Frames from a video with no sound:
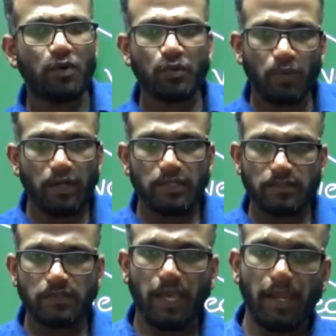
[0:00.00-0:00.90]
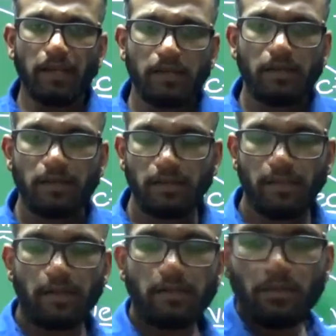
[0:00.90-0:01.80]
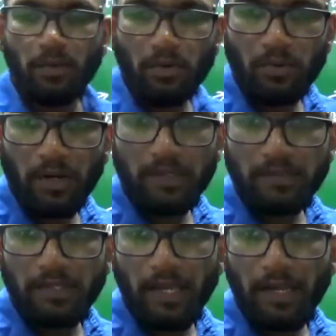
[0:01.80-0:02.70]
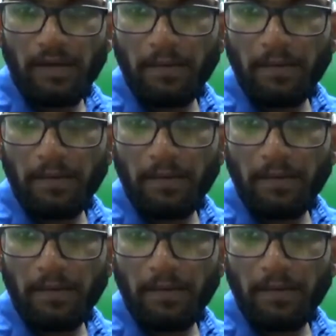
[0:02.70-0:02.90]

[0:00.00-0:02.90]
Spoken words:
to understand. That you want to understand.